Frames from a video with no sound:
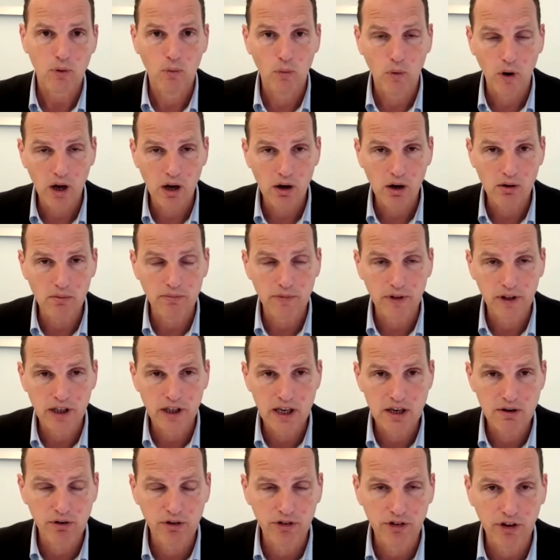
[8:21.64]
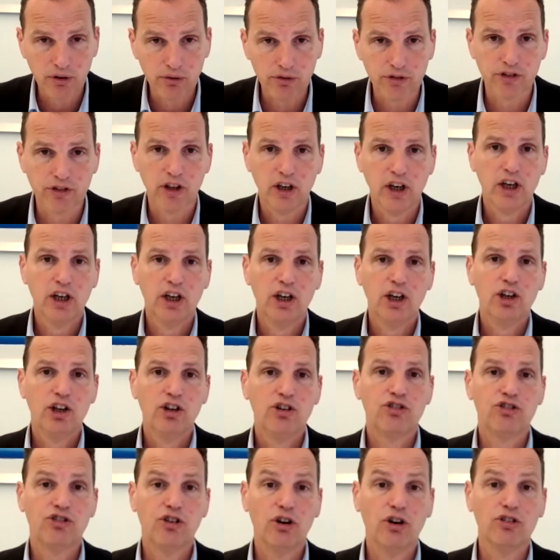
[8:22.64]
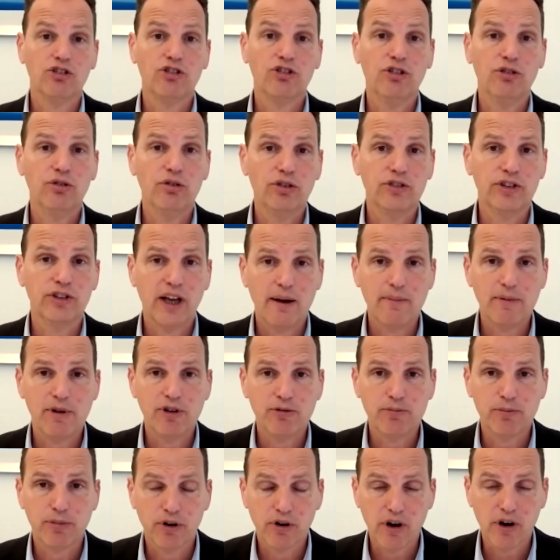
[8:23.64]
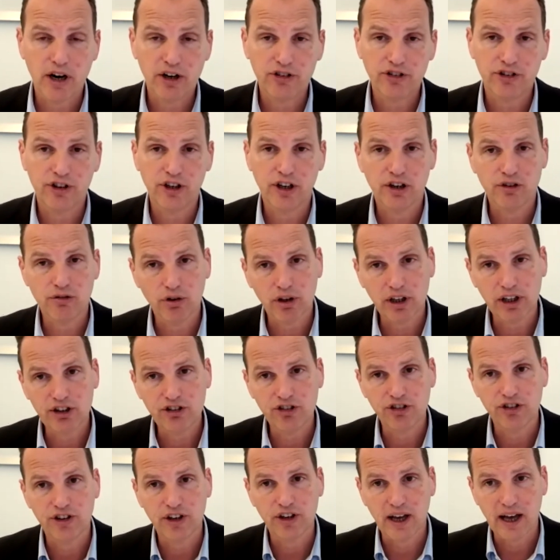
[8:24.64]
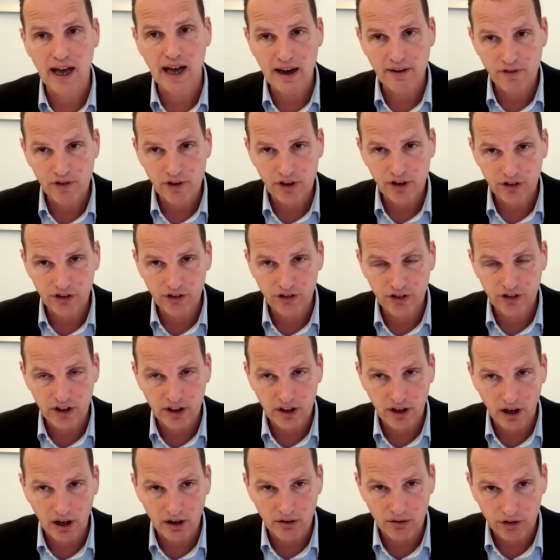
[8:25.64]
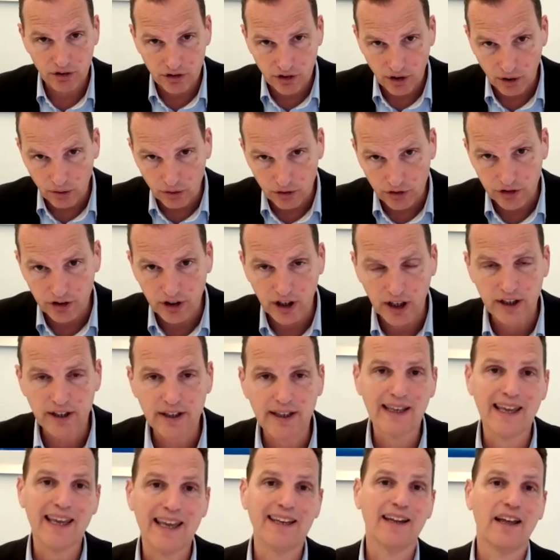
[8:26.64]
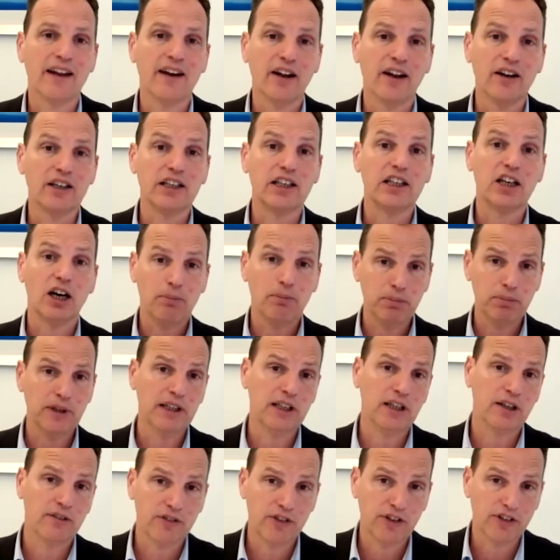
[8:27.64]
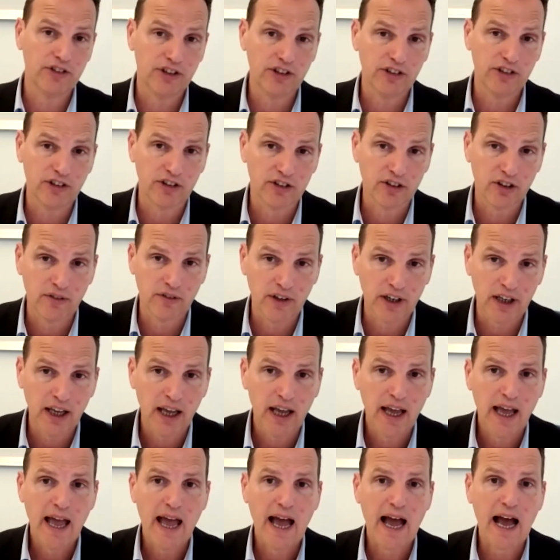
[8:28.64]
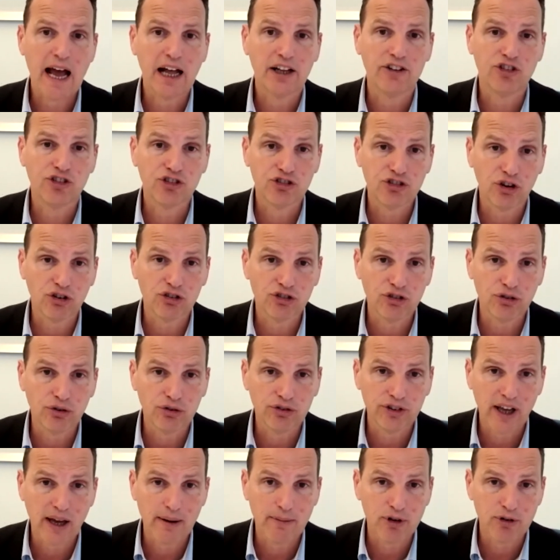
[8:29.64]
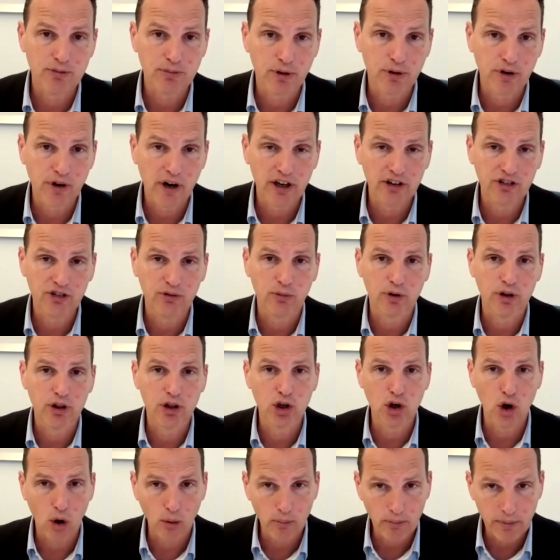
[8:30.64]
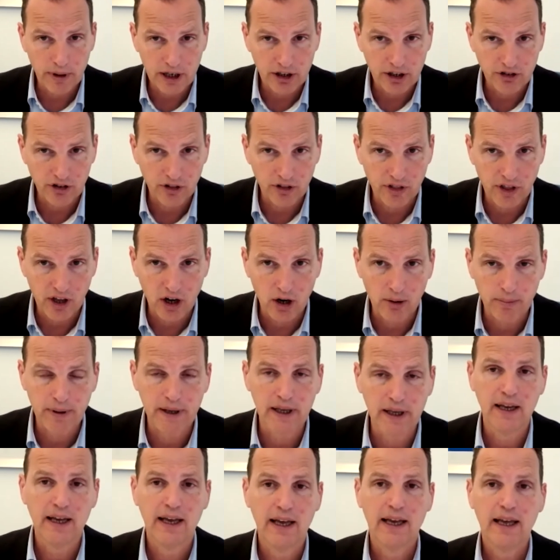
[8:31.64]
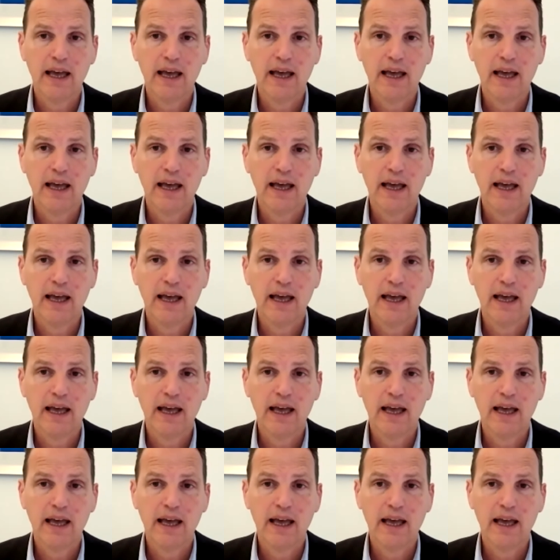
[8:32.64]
Well, the key results, structural damage progression in relation to average CDAI results indicate an uncoupling of disease activity and structural damage progression with combination therapy,